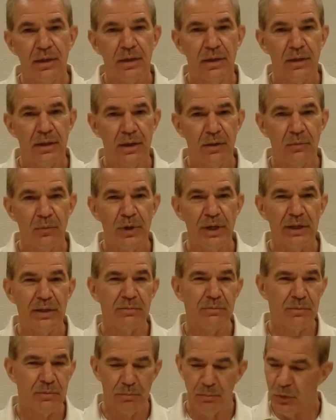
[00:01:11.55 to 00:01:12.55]
then we
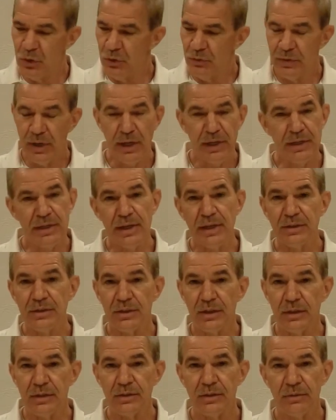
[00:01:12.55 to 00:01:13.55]
moved a
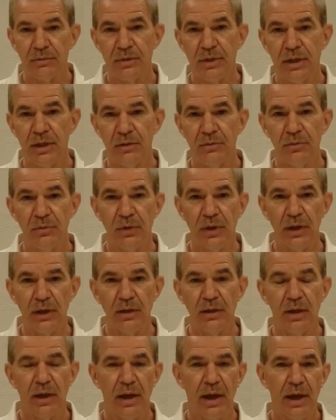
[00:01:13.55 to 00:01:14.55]
distance of 10 feet
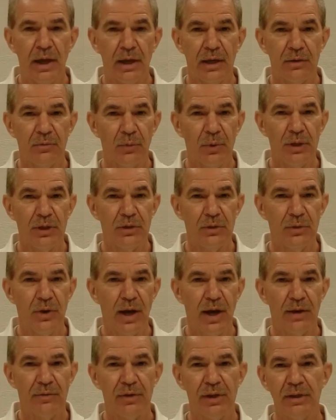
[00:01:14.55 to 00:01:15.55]
and we do
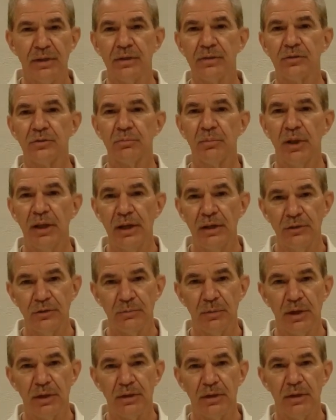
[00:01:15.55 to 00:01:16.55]
have a
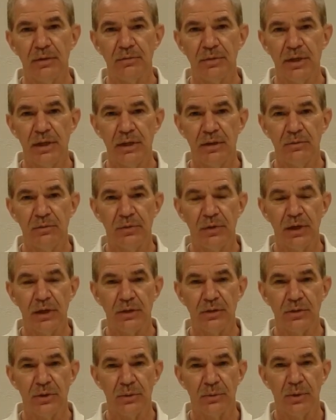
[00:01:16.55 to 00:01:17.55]
displacement of 10 feet
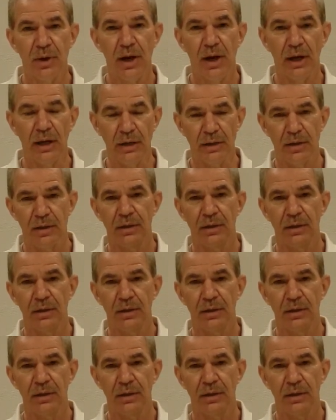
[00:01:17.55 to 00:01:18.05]
to the right.